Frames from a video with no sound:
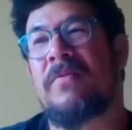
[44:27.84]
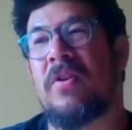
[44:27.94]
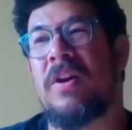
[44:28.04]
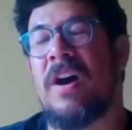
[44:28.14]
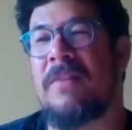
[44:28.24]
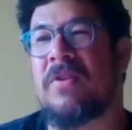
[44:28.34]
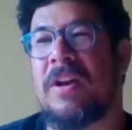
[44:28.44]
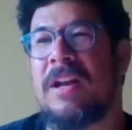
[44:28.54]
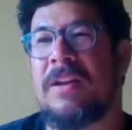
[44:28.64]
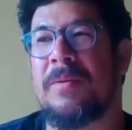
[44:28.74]
got
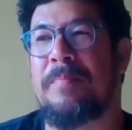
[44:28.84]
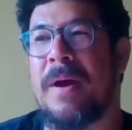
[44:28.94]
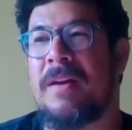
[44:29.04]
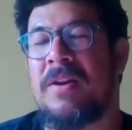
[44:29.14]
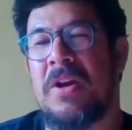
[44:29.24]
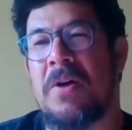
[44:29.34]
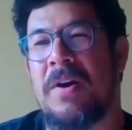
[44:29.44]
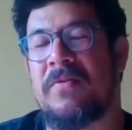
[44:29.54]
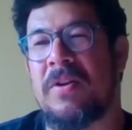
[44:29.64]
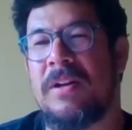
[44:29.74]
a little, but
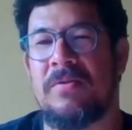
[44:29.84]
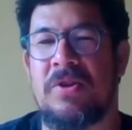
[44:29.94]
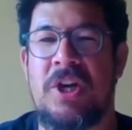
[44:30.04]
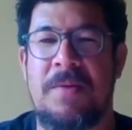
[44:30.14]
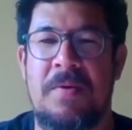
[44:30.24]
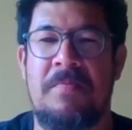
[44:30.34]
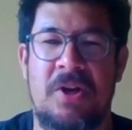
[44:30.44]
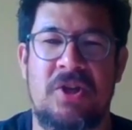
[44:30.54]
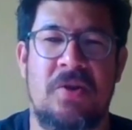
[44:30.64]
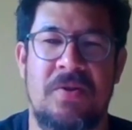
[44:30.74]
I've got a little chip on my
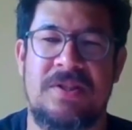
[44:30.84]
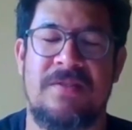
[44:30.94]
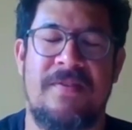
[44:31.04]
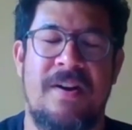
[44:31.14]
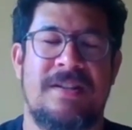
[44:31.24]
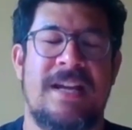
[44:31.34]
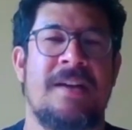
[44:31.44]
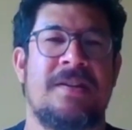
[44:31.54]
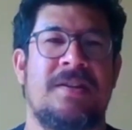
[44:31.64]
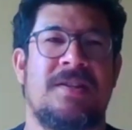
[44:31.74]
shoulder so far as
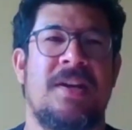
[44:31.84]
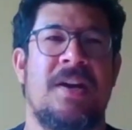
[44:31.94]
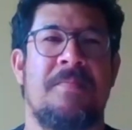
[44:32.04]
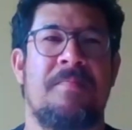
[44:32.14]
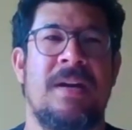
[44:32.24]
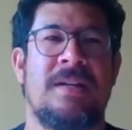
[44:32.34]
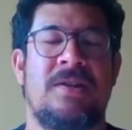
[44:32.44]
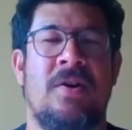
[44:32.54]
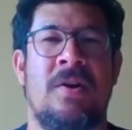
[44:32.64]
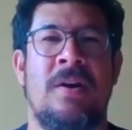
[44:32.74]
that's concerned, but it
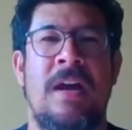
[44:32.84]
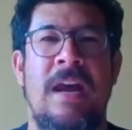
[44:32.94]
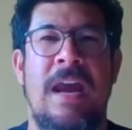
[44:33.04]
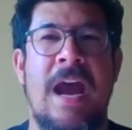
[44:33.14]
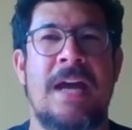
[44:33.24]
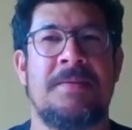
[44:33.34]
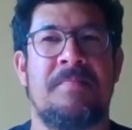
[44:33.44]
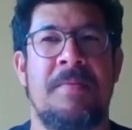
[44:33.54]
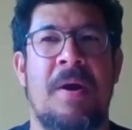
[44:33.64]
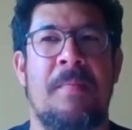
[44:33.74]
hasn't
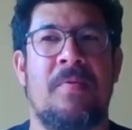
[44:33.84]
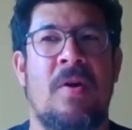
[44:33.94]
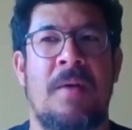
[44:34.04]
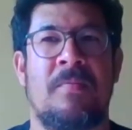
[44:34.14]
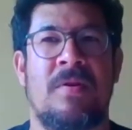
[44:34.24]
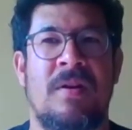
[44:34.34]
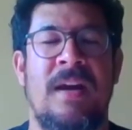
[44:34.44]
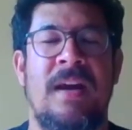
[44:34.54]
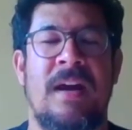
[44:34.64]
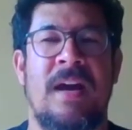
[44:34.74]
been my
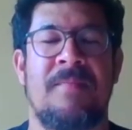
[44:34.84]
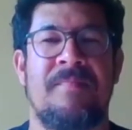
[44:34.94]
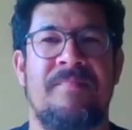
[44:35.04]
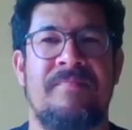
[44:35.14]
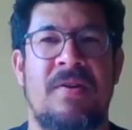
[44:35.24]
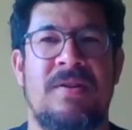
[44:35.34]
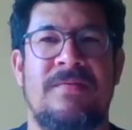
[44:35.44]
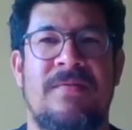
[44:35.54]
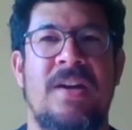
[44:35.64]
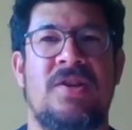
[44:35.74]
primary
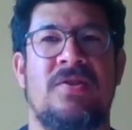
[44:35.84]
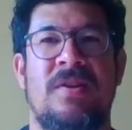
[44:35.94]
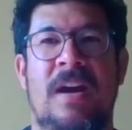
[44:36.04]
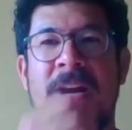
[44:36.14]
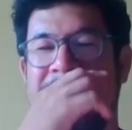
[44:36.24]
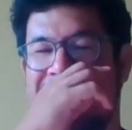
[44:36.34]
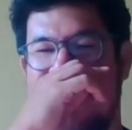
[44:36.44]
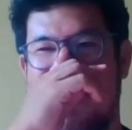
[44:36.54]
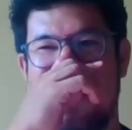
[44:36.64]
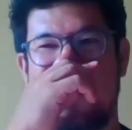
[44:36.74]
motivation, and
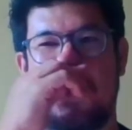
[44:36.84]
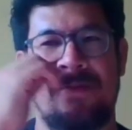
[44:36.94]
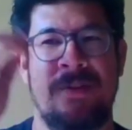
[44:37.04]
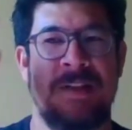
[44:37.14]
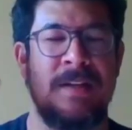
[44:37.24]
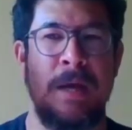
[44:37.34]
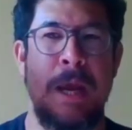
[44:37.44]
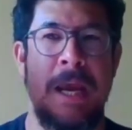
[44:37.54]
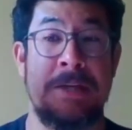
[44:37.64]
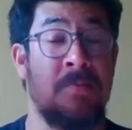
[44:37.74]
it's more of
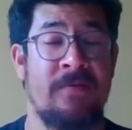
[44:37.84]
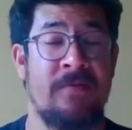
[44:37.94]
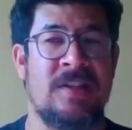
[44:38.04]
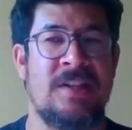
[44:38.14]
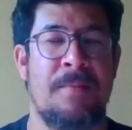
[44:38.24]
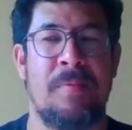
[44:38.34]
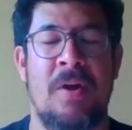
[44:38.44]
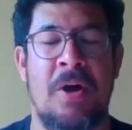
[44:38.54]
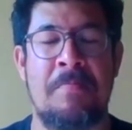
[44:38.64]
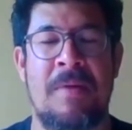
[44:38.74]
it's more of a
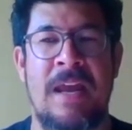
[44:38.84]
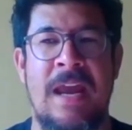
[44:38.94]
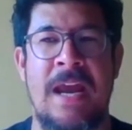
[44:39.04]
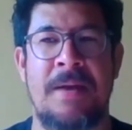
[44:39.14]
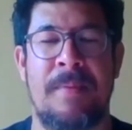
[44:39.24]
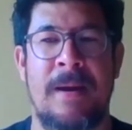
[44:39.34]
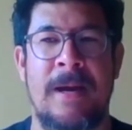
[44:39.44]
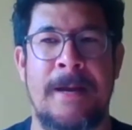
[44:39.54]
subplot in my head. But